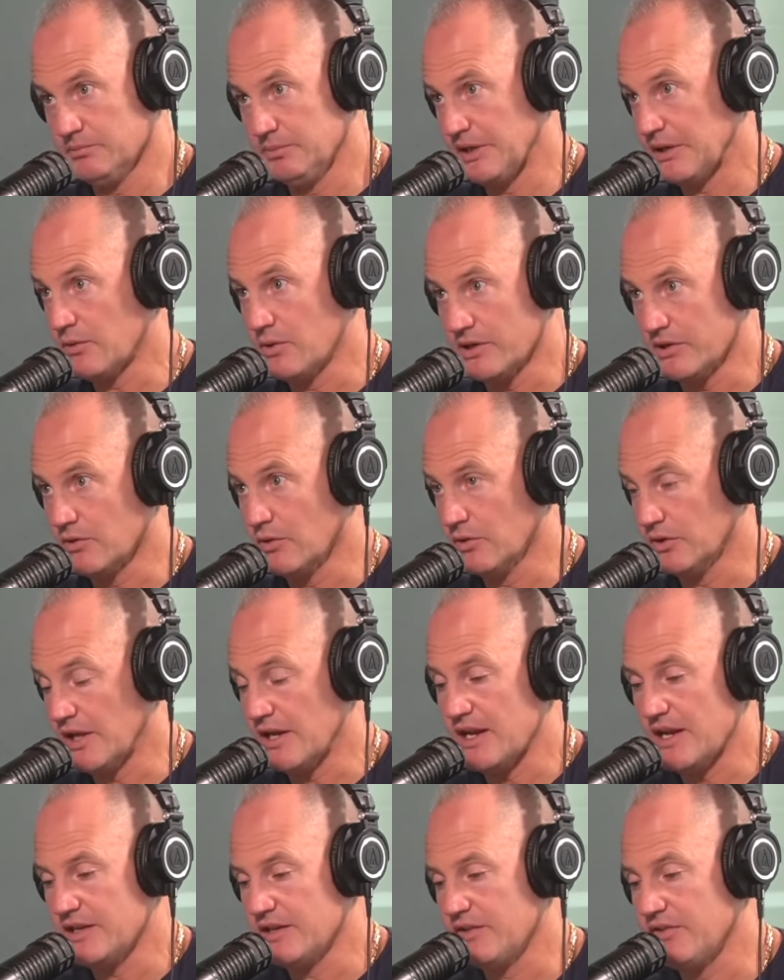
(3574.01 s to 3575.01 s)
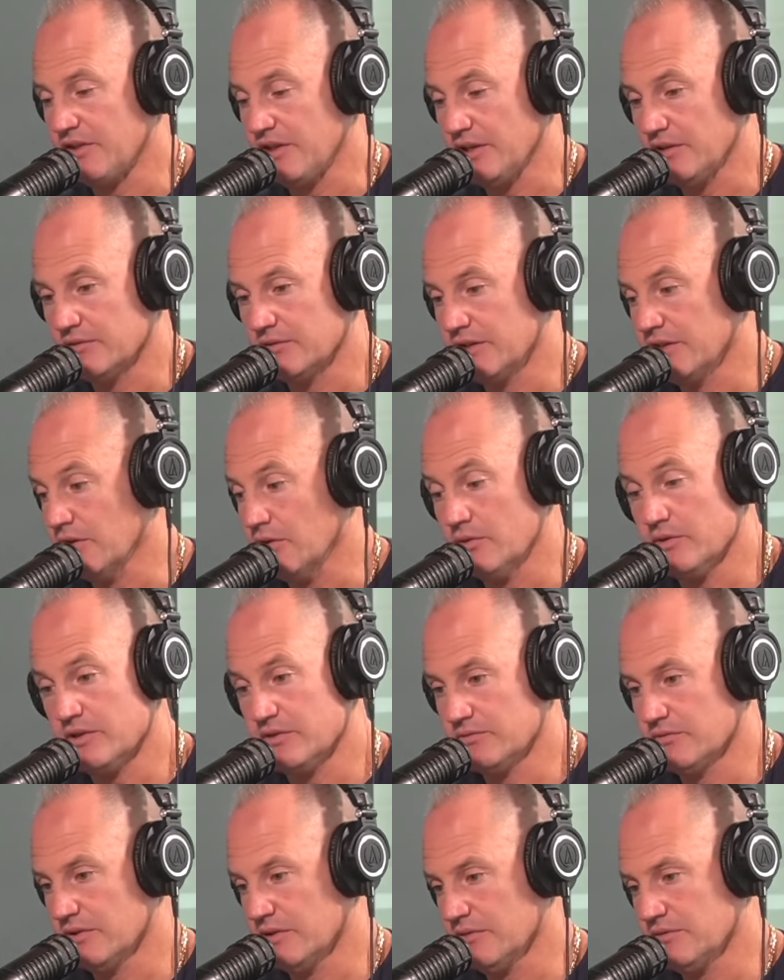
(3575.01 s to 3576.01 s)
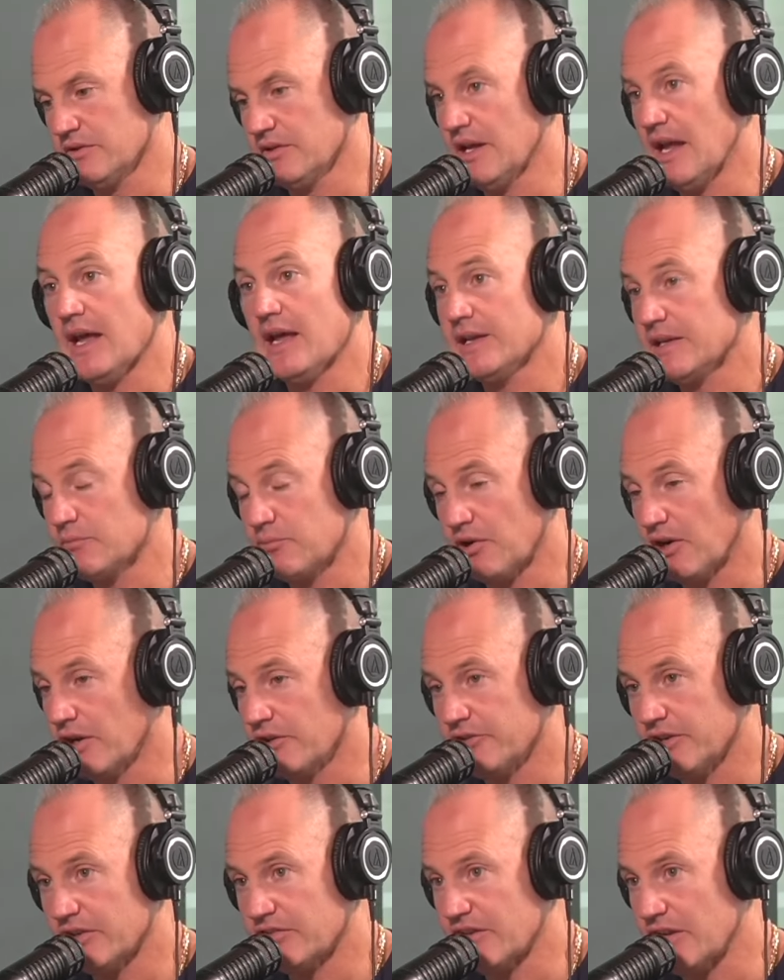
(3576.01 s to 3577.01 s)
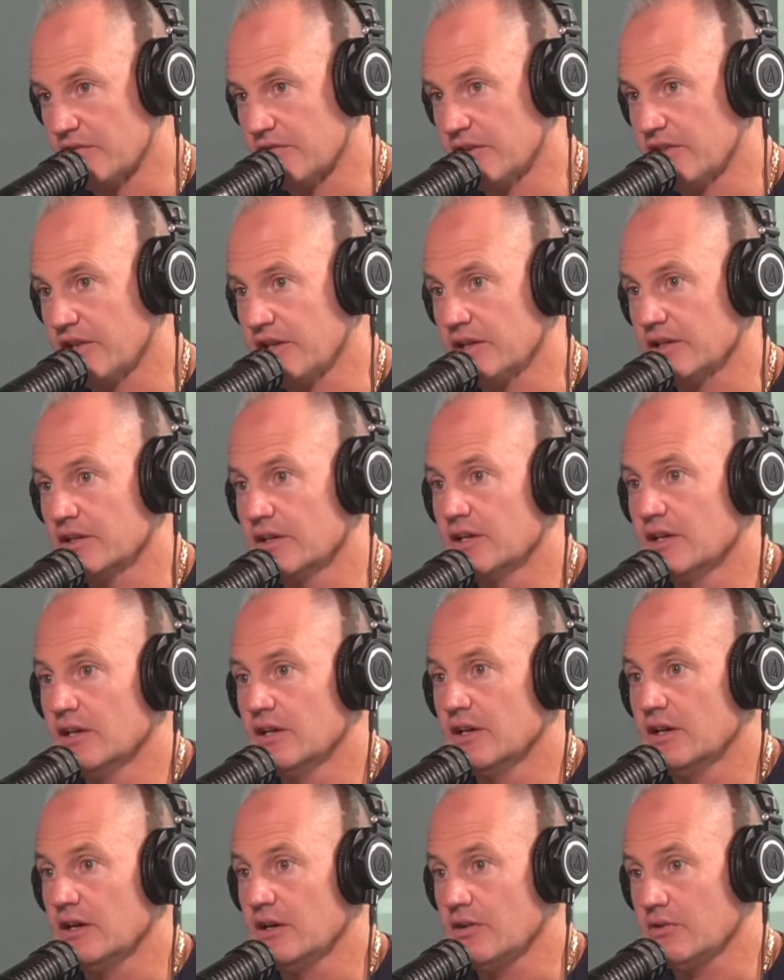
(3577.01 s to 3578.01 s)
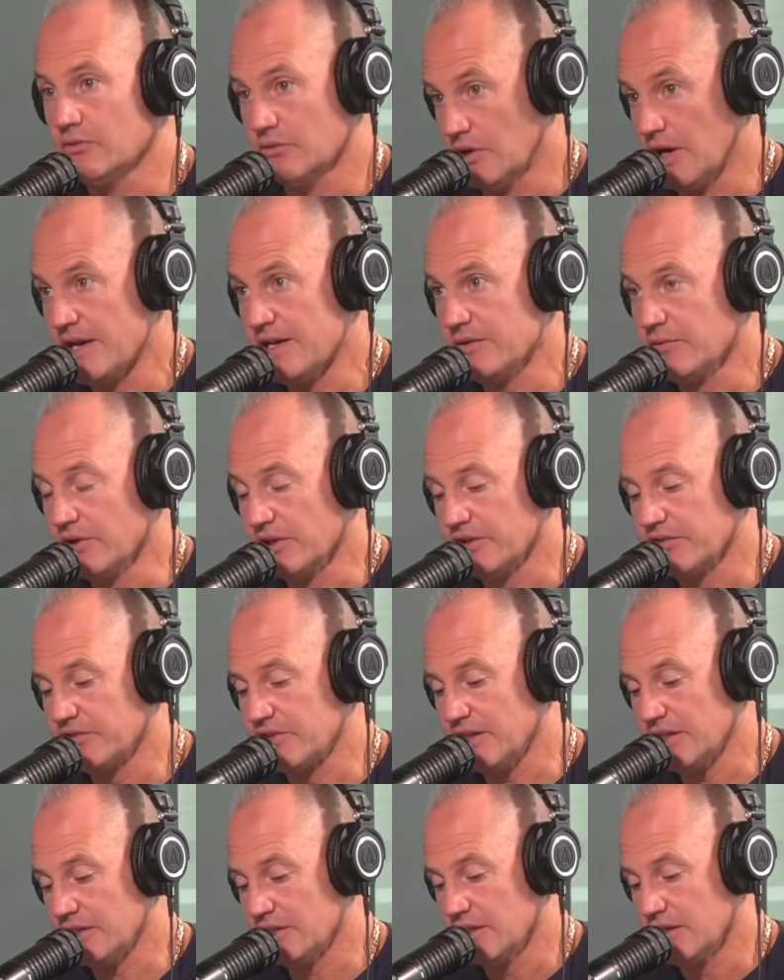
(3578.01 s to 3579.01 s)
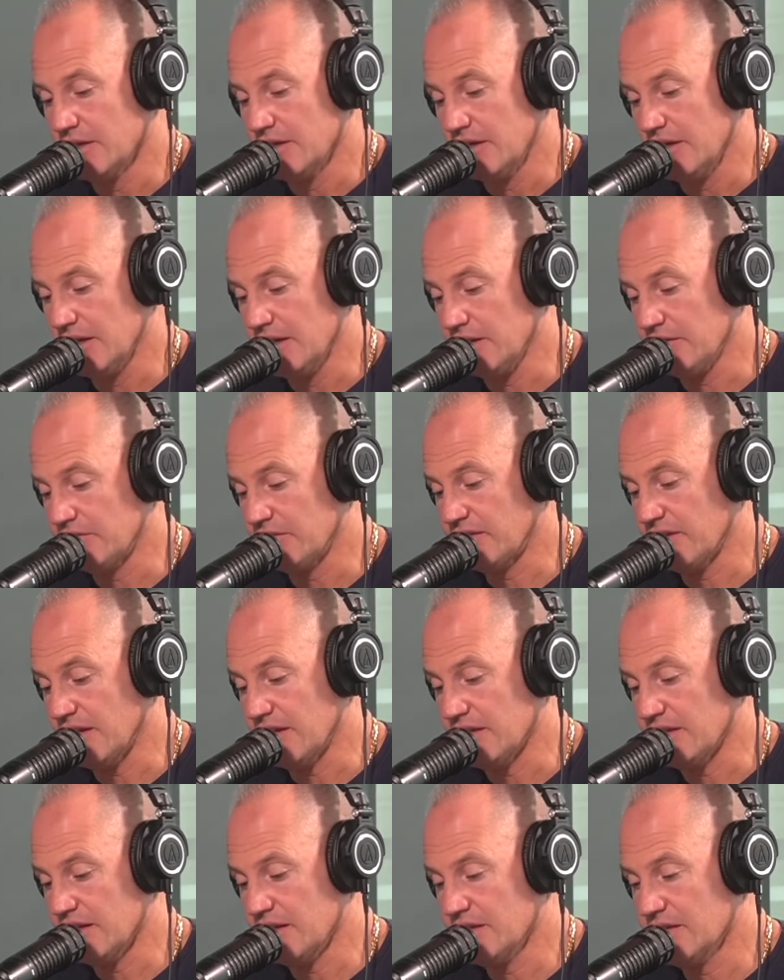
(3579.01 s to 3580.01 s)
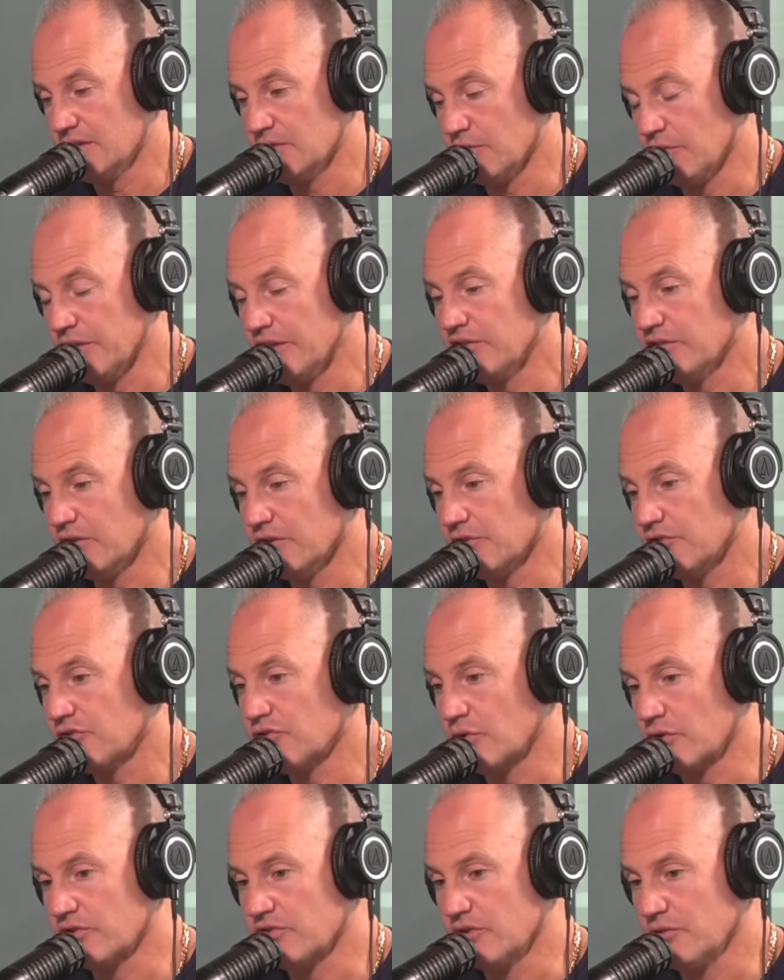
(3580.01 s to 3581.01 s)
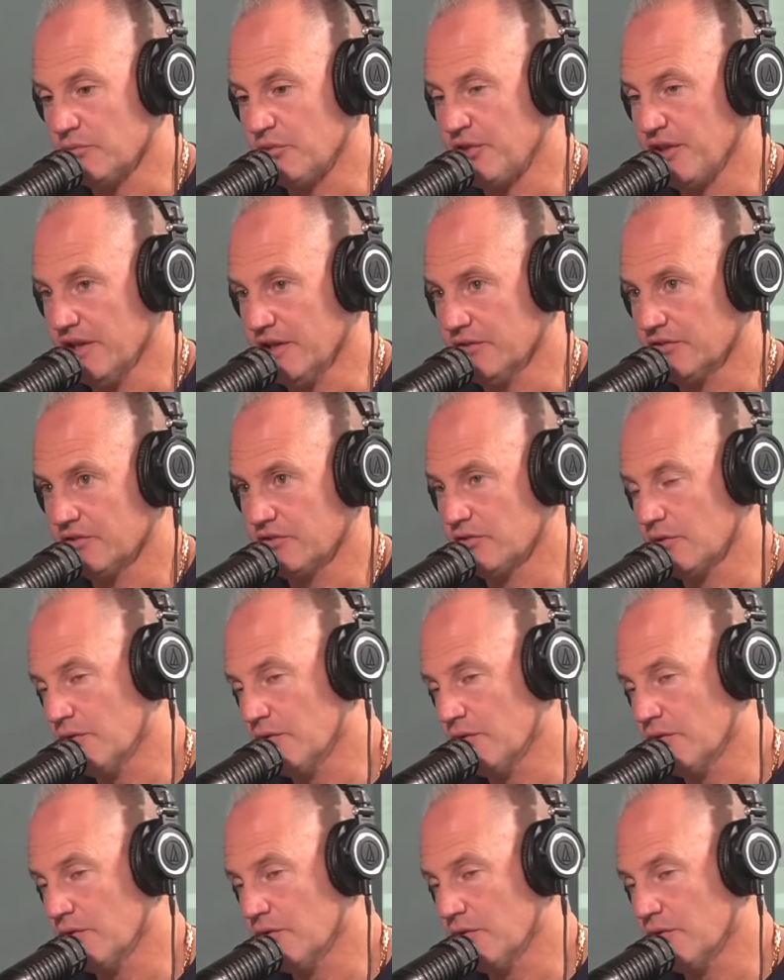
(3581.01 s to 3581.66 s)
Bitcoin, gold, anything, the Addy projects, everything, or any real estate, is that these aren't short-term things.